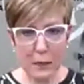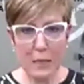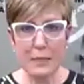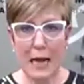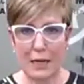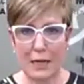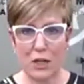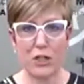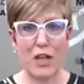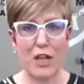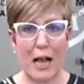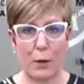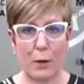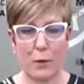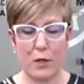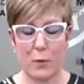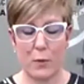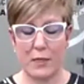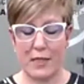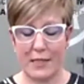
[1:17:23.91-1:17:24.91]
and Dr.
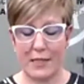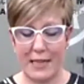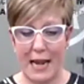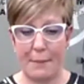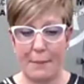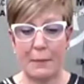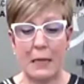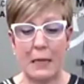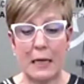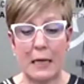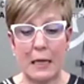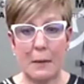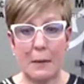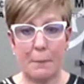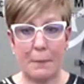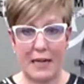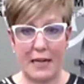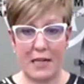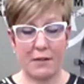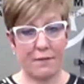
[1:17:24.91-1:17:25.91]
Jaquish was his name,
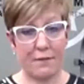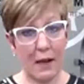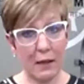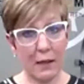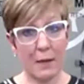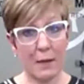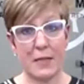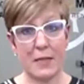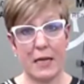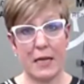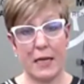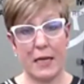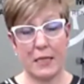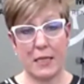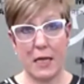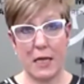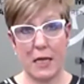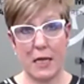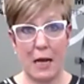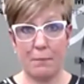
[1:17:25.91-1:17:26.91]
but he developed
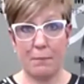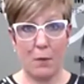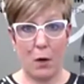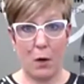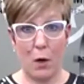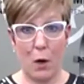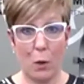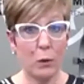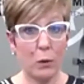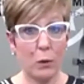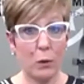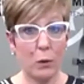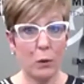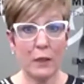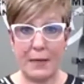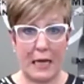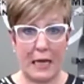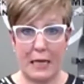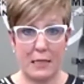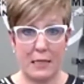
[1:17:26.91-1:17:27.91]
it um,
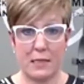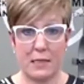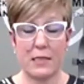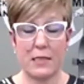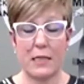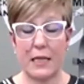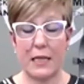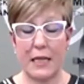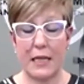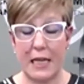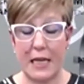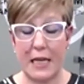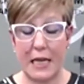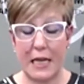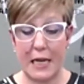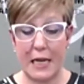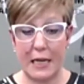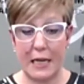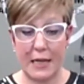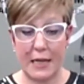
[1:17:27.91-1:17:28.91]
only because
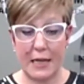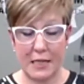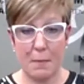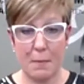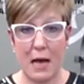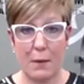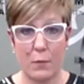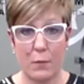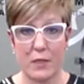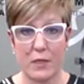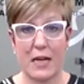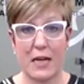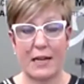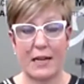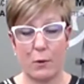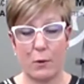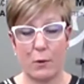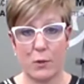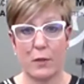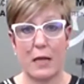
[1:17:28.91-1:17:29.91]
he, his mom was
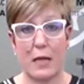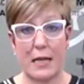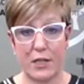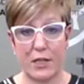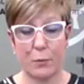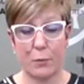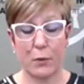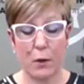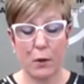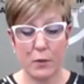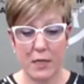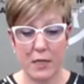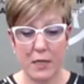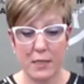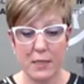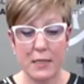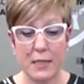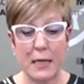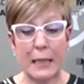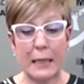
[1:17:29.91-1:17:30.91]
diagnosed with
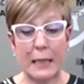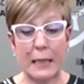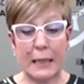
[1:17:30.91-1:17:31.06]
osteoporosis.